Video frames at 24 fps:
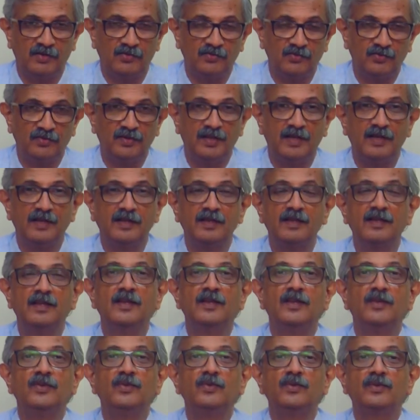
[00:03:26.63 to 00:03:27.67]
So then
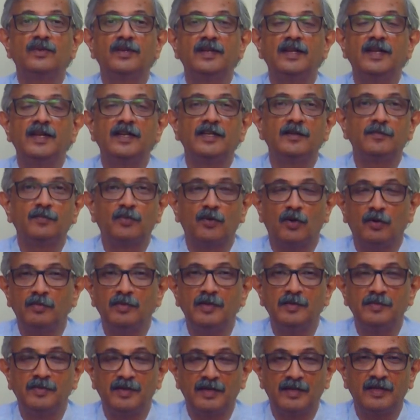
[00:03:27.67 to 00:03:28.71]
you create a
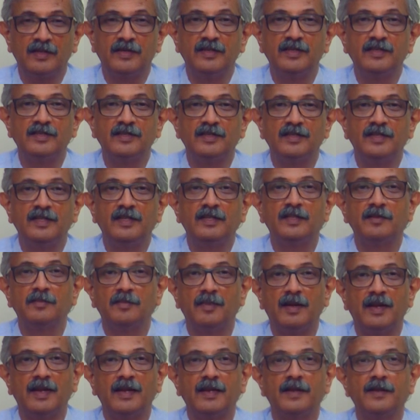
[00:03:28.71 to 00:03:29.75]
problem recognition in the
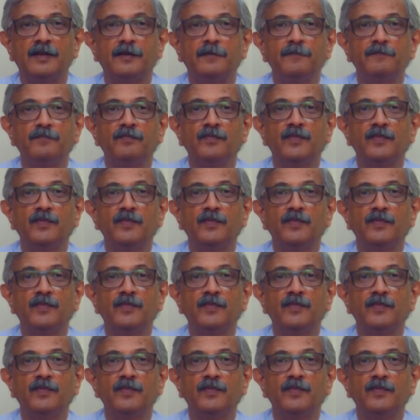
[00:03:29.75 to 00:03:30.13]
mind.